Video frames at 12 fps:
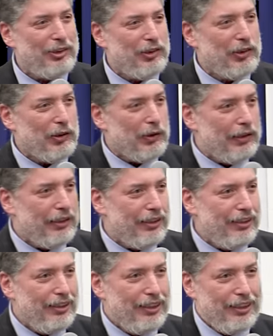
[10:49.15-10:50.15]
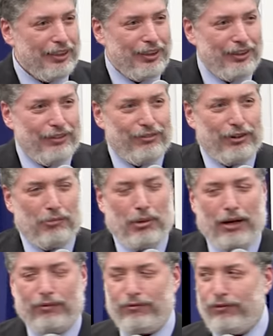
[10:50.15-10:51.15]
story for
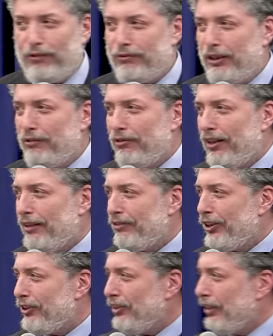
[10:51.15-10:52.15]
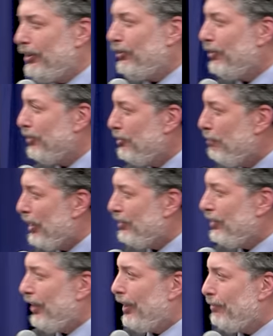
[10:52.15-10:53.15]
about 55 years, and I thought it was about
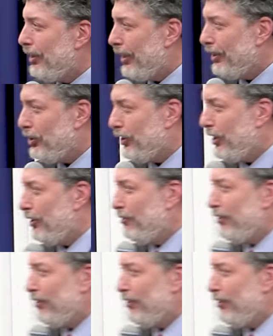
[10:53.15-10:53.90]
time that I shared